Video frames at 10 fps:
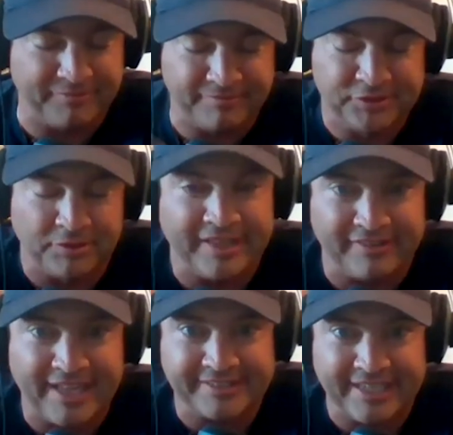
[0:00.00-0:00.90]
drawing their
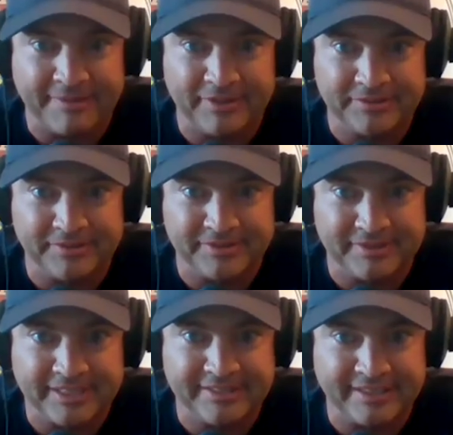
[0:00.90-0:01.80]
last game, which
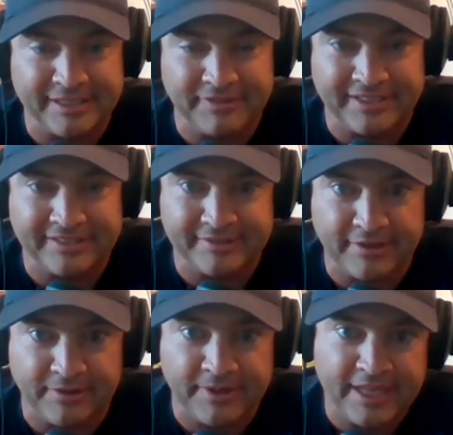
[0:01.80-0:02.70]
was insignificant.
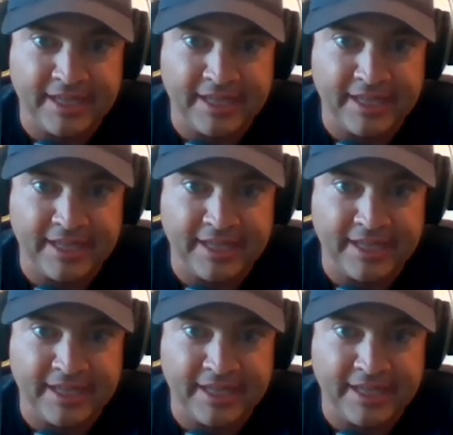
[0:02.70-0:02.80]
So,